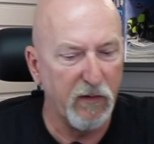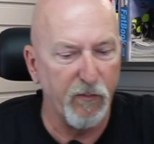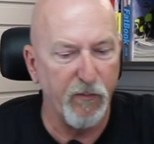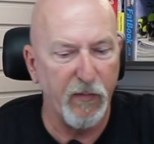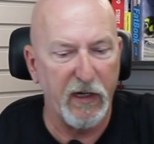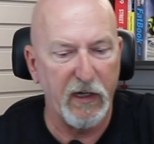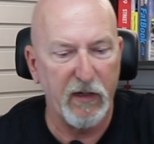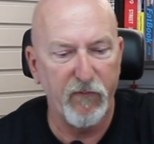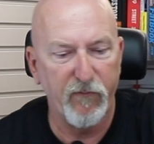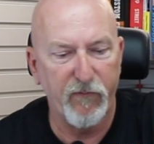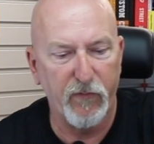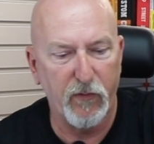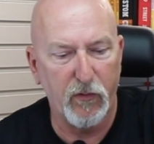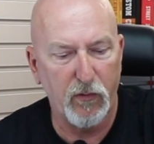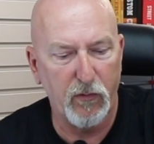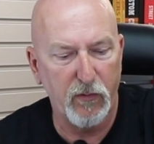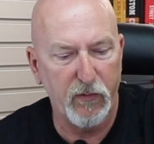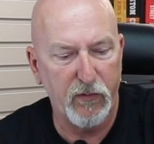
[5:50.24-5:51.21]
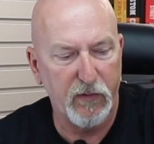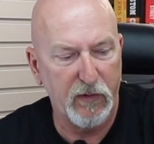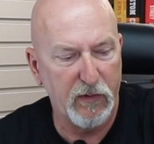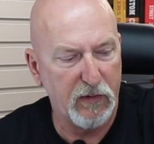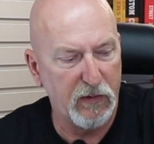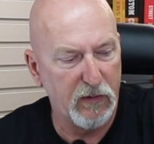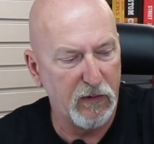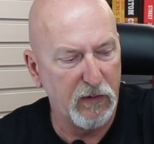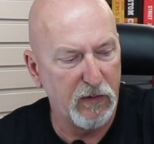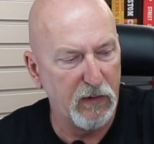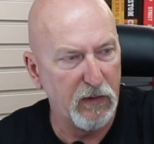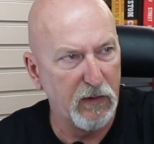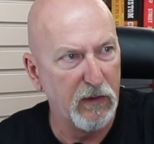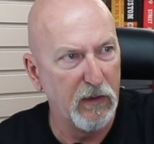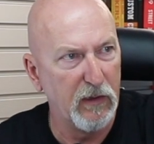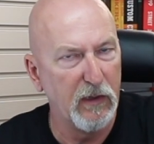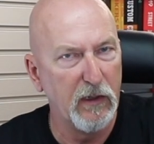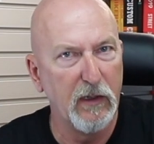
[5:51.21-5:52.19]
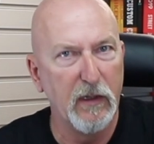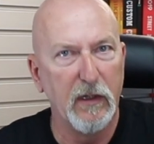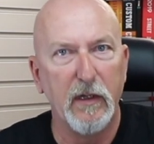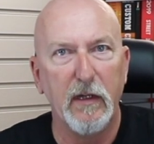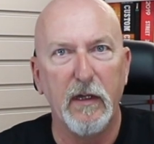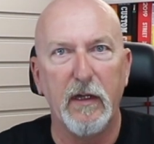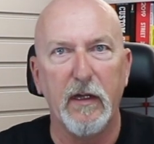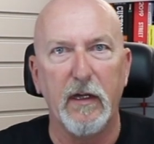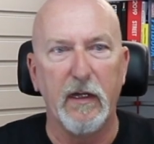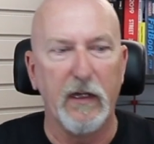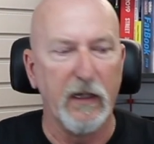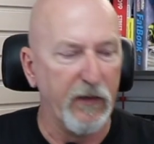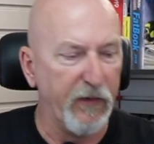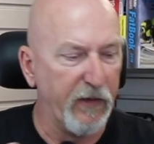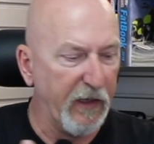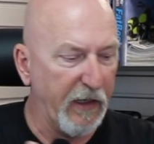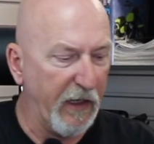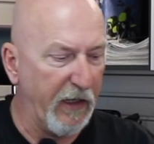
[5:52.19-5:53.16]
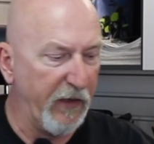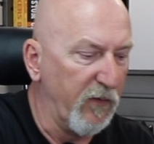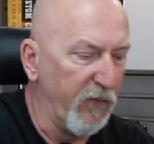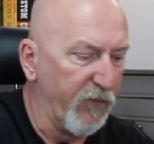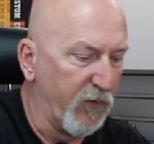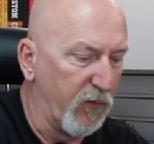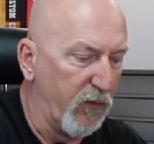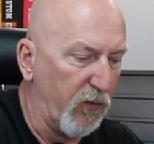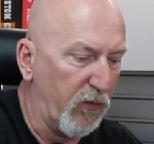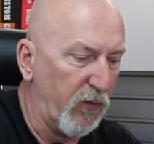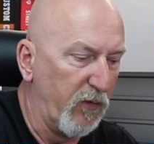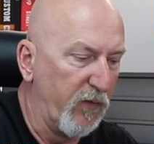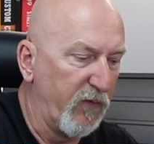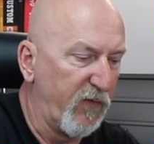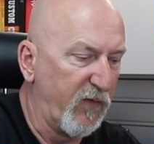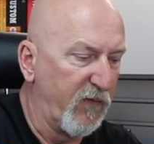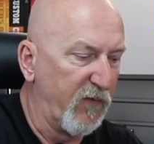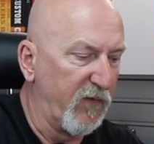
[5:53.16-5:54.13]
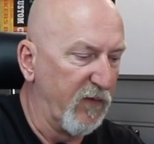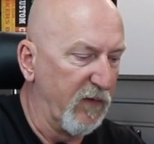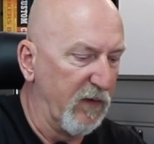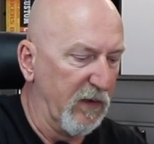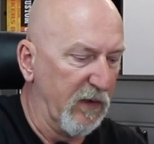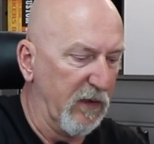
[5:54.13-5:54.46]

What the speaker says: the main fold, and the head, of course.